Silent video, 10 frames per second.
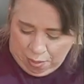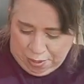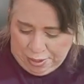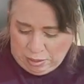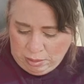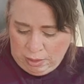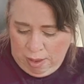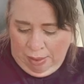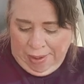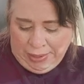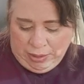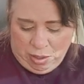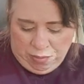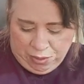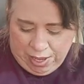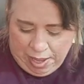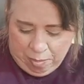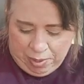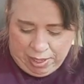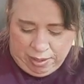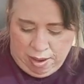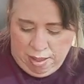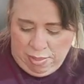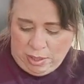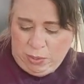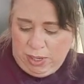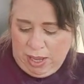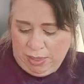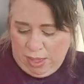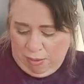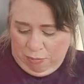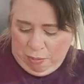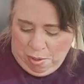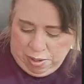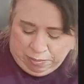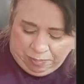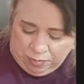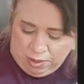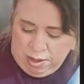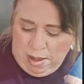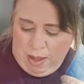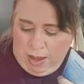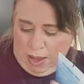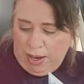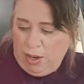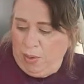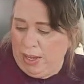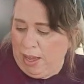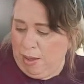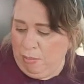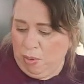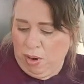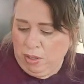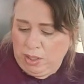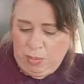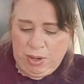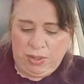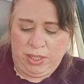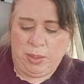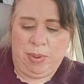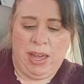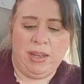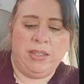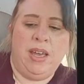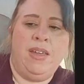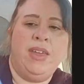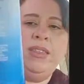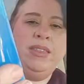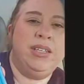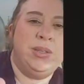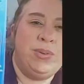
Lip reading: or, you know, if you're camping. That's what I got that for. And I know I got more somewhere in these bags. And then this